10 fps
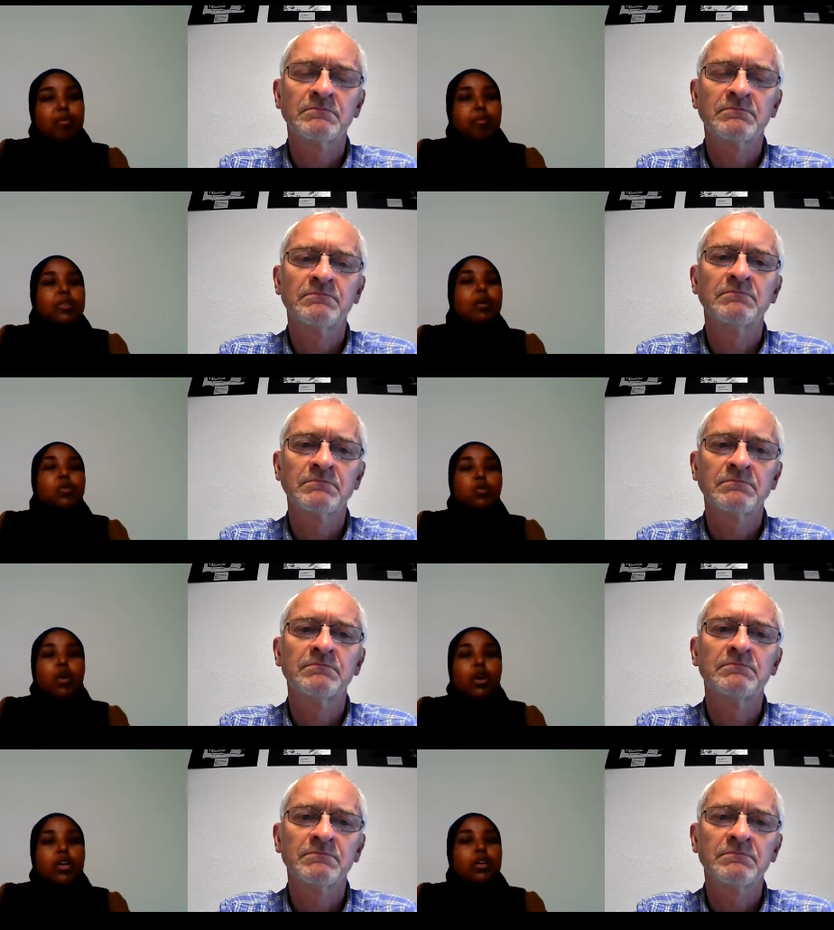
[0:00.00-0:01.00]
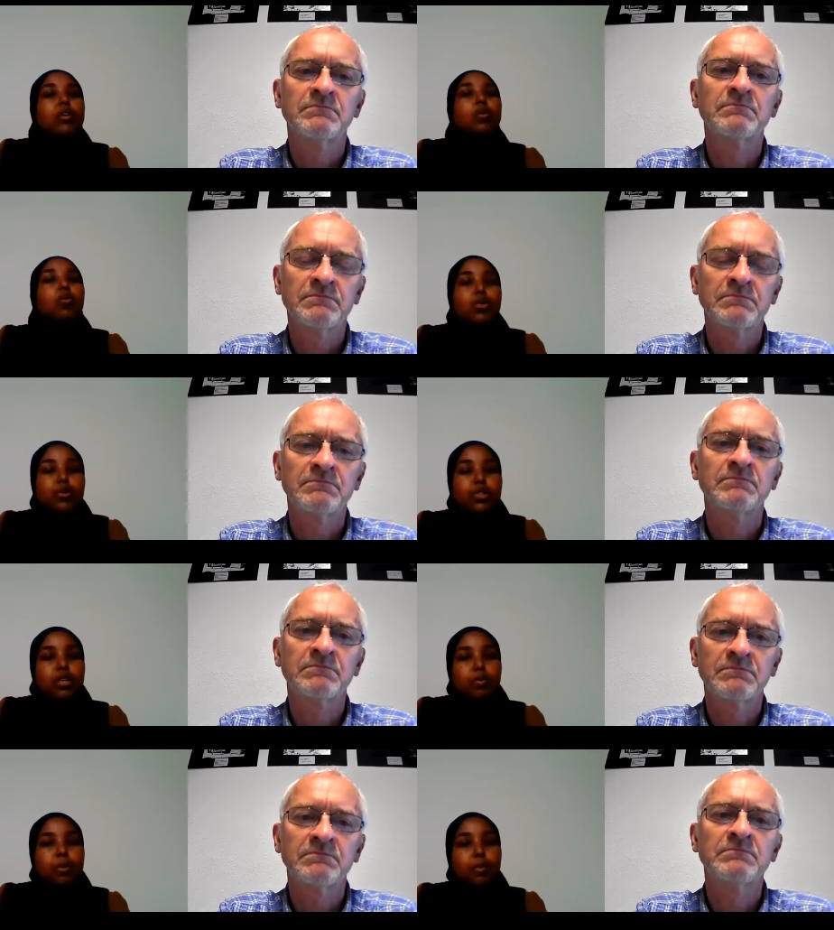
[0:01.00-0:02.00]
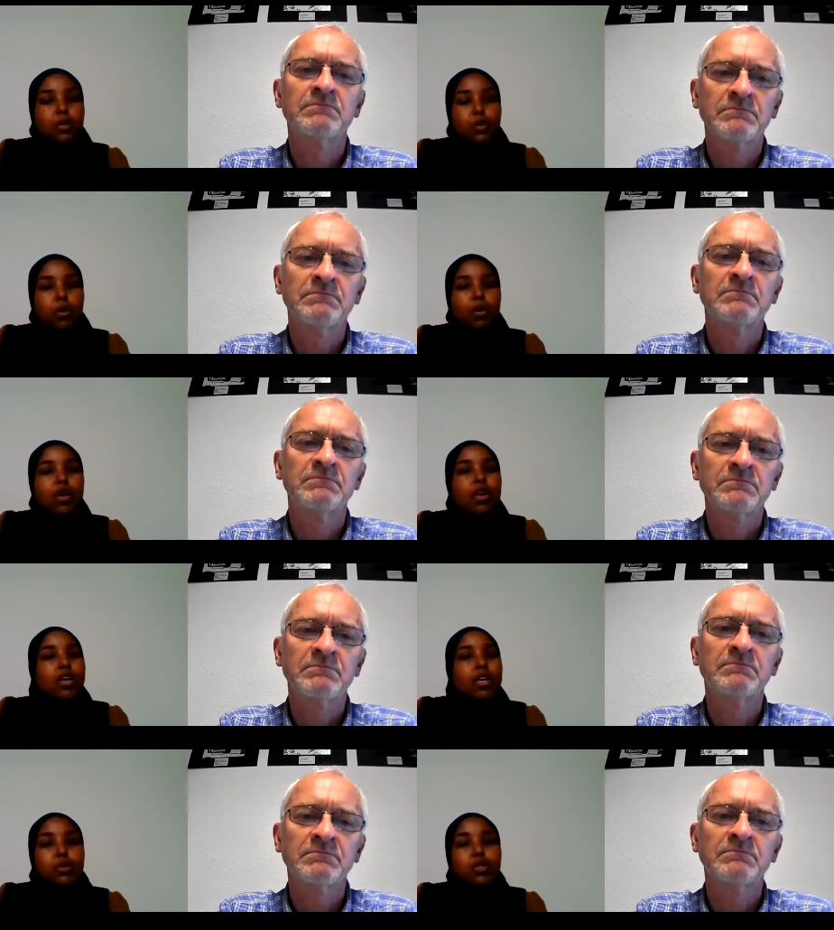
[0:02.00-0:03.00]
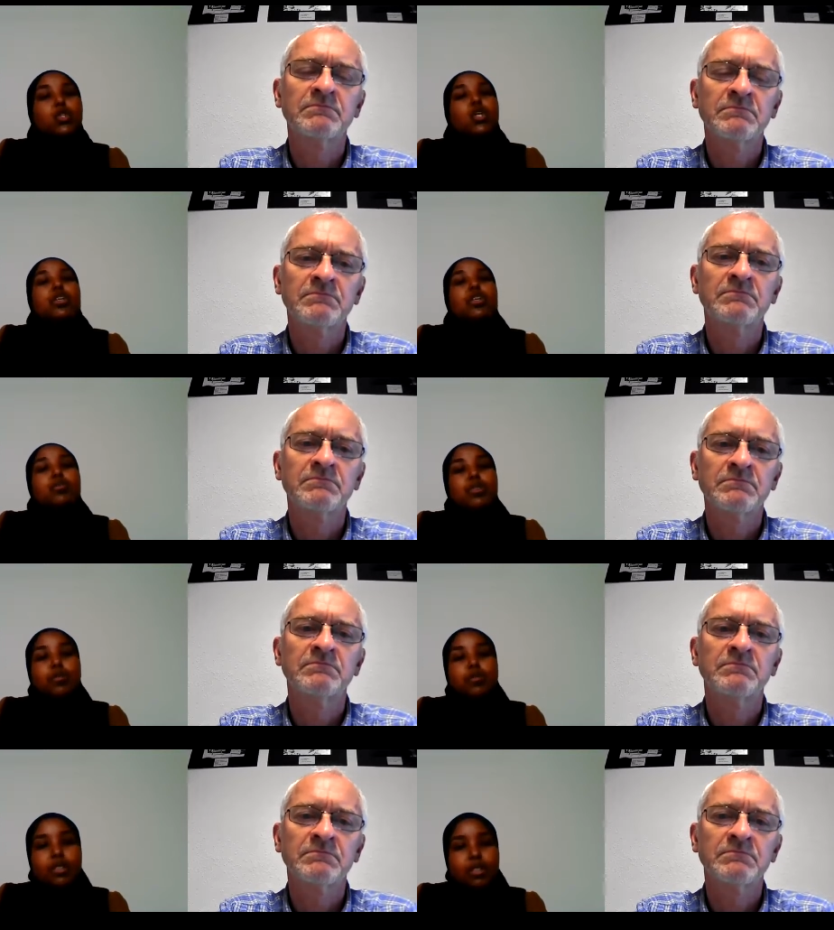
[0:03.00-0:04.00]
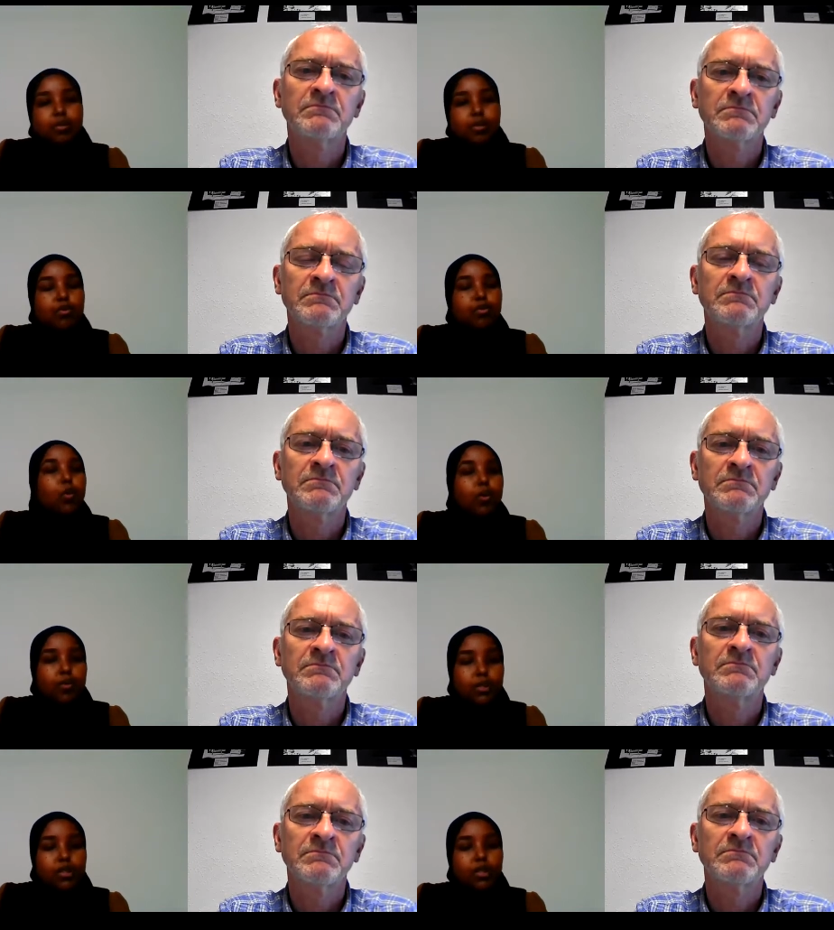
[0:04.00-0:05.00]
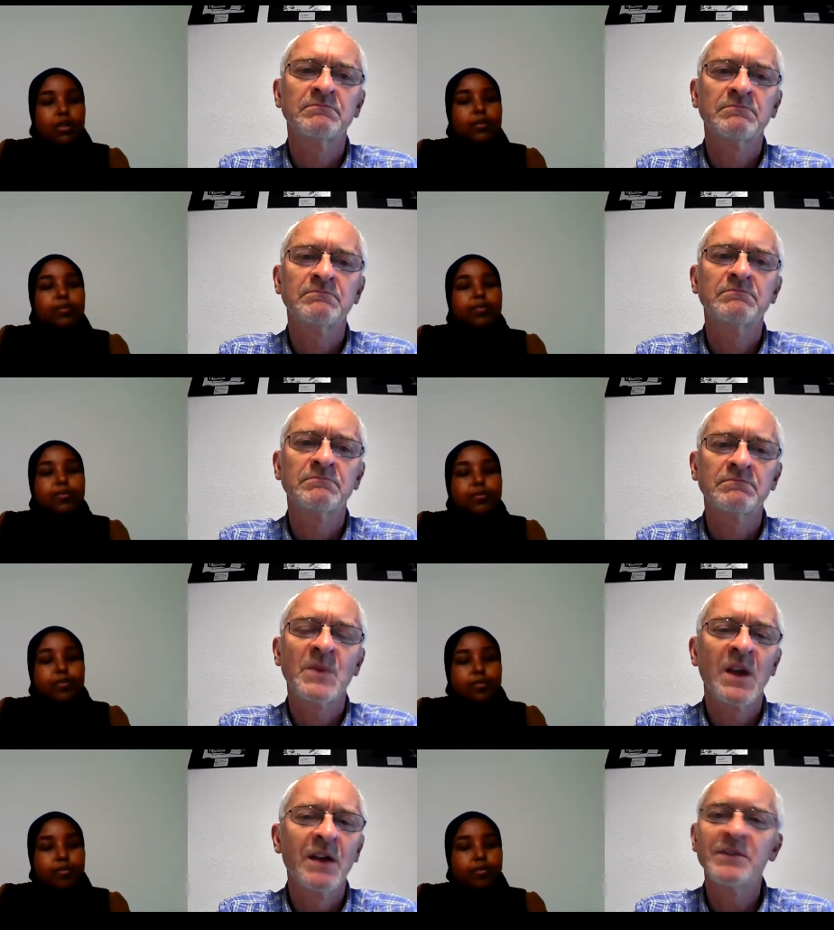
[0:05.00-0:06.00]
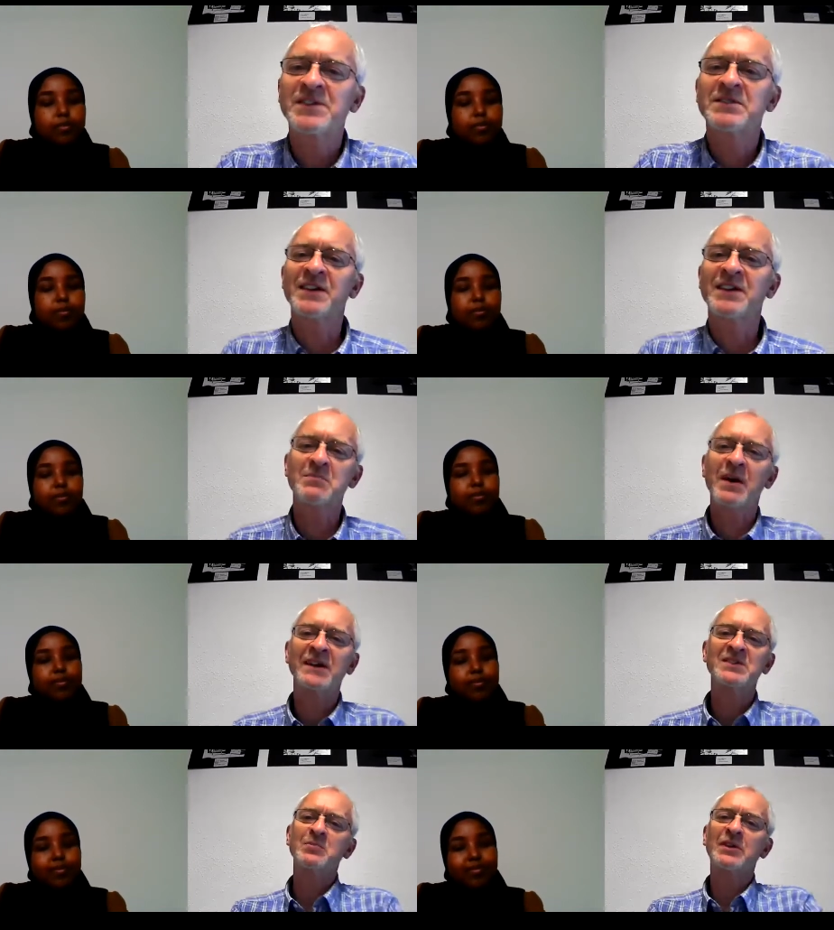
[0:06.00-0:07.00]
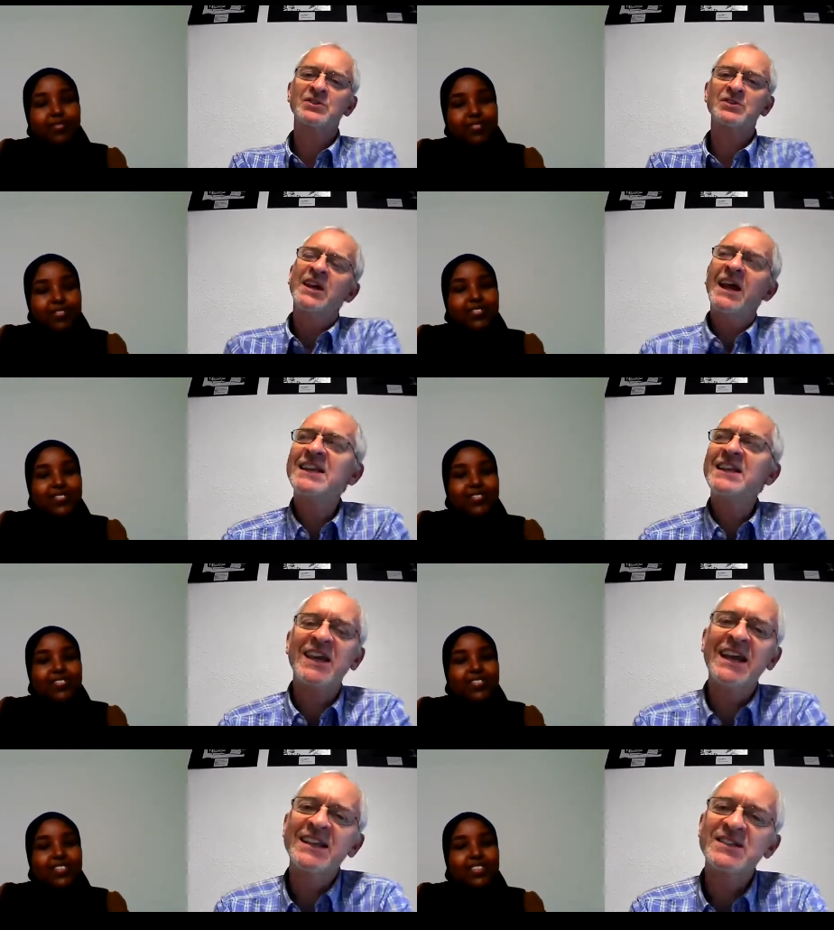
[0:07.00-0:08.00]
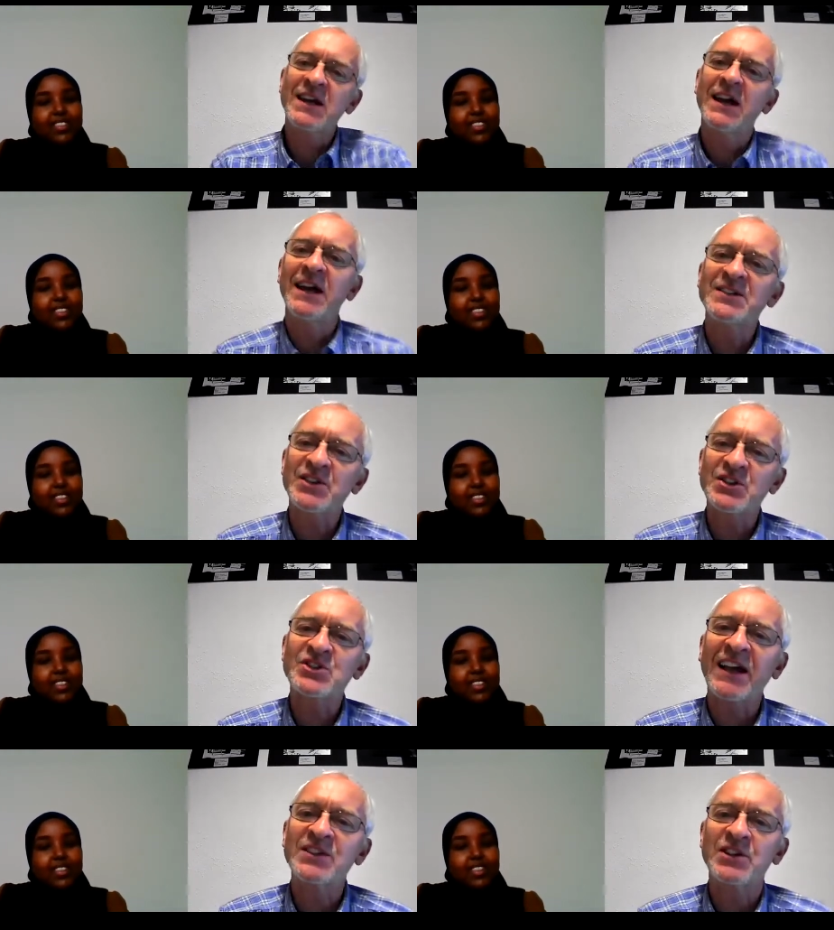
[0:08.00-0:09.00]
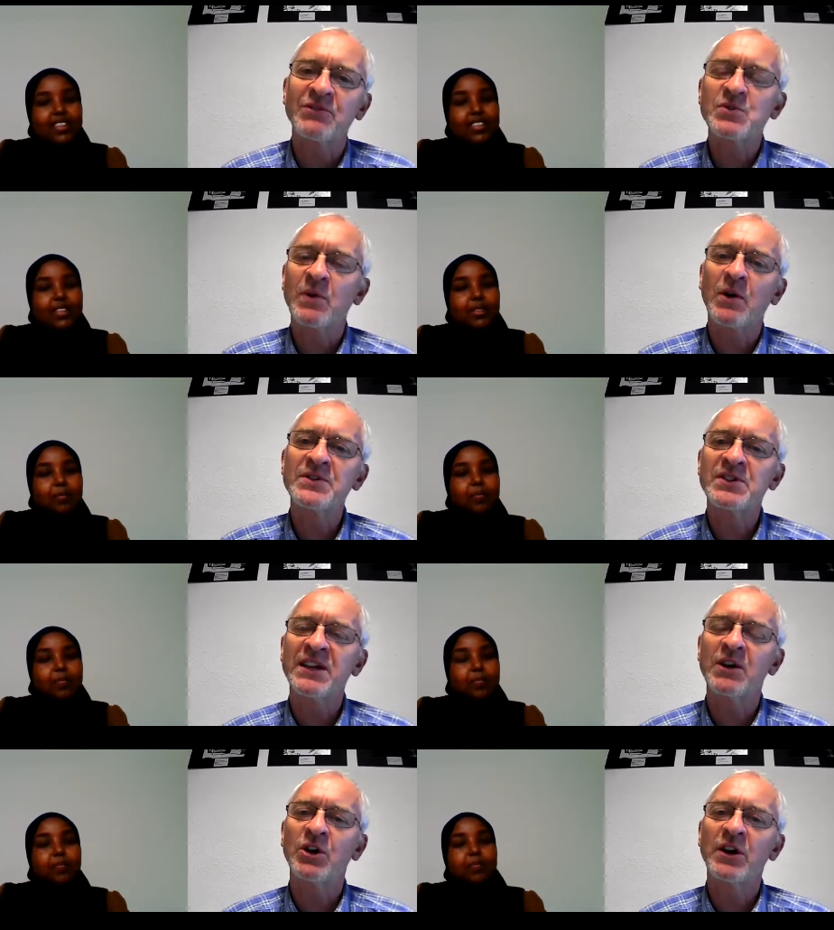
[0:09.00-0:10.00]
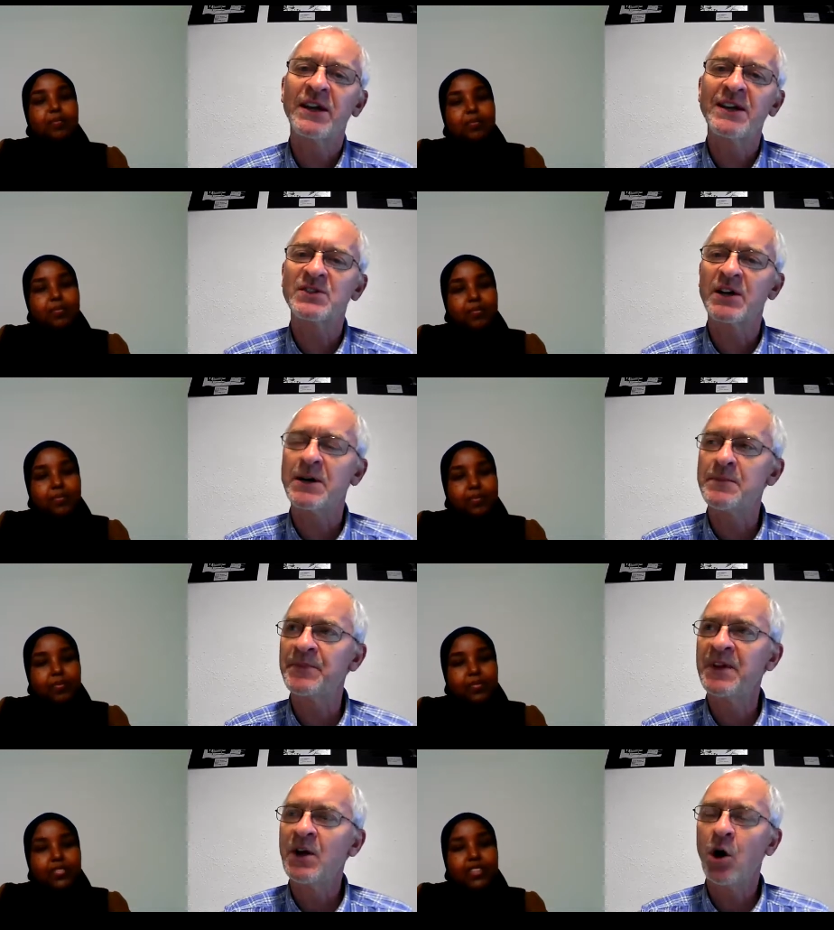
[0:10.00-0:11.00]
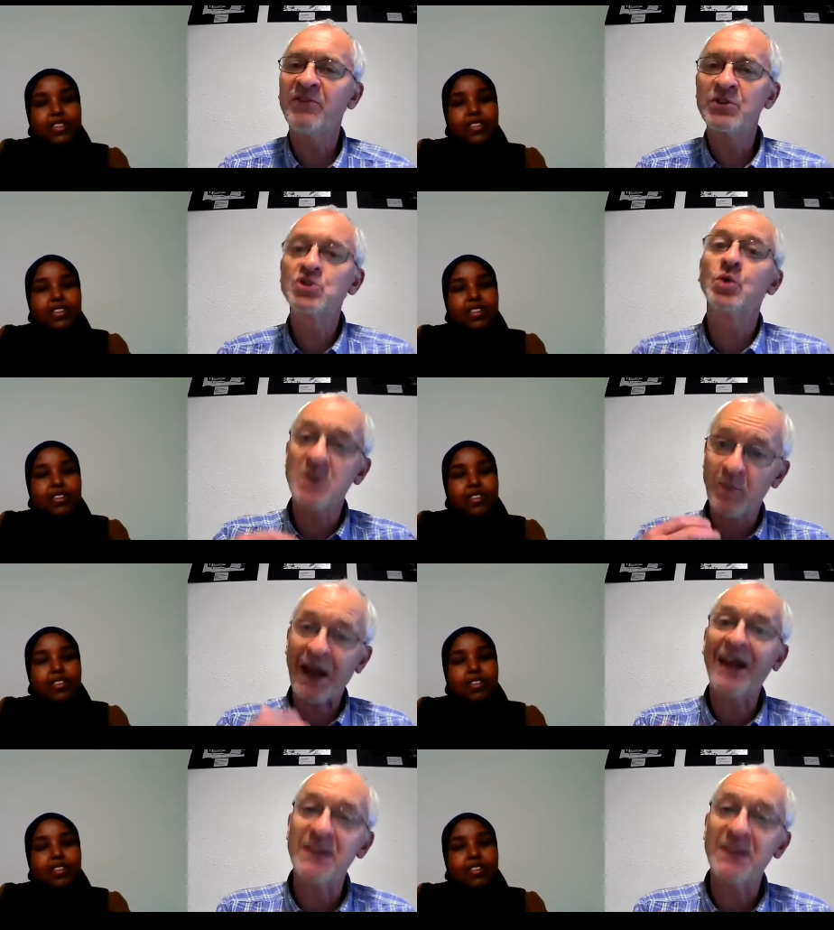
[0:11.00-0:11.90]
Speaker 1: members that was working with those young people as well. It was a journey of self-discovery for all of us
Speaker 2: that's that's amazing because it's it's it's a sector as well, isn't it? That is um, often talked about in